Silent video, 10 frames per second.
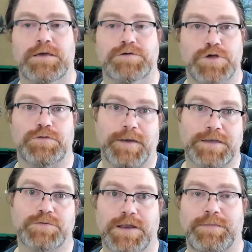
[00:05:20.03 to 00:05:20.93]
So, the
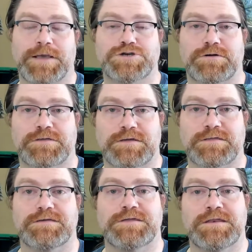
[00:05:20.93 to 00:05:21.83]
best way to make sure it's
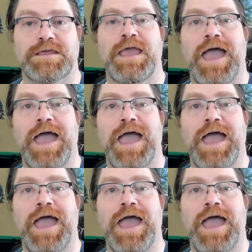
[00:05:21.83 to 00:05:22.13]
consistent,